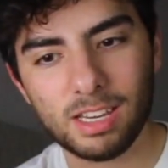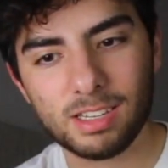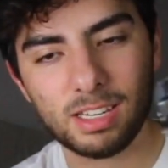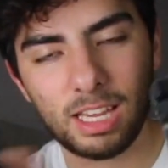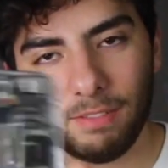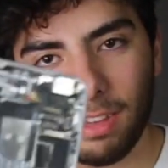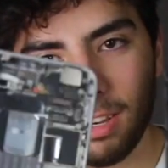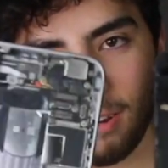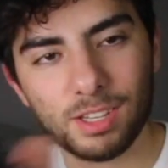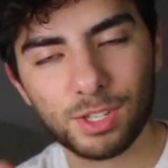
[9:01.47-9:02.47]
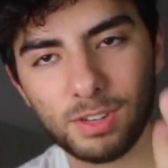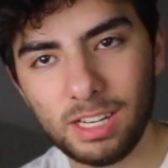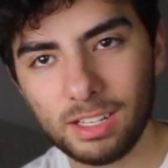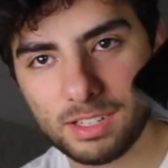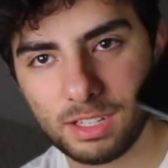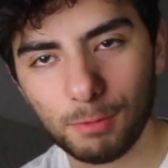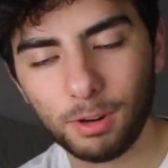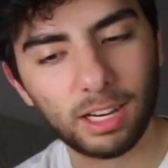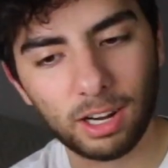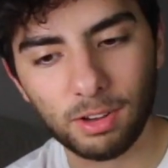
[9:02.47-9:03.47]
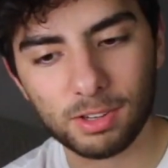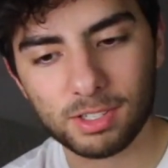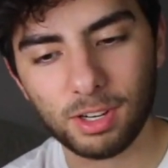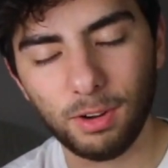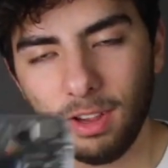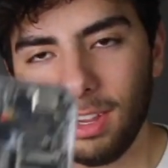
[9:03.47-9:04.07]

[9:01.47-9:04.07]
doesn't work at all. So